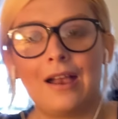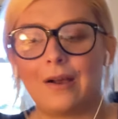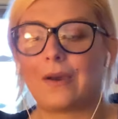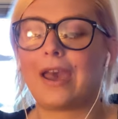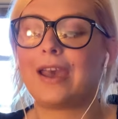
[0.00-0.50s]

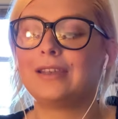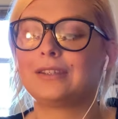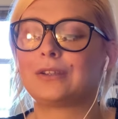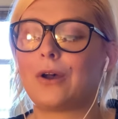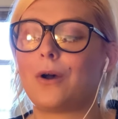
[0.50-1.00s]
Okay,
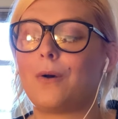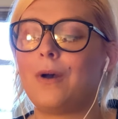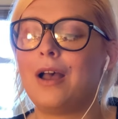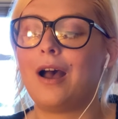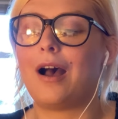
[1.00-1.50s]
so
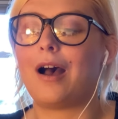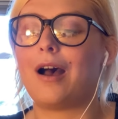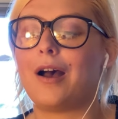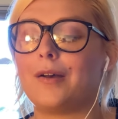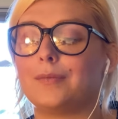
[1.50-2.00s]

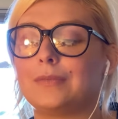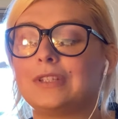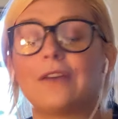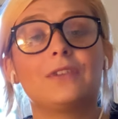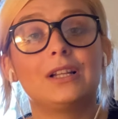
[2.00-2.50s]

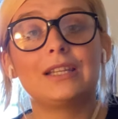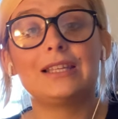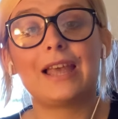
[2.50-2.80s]
definitely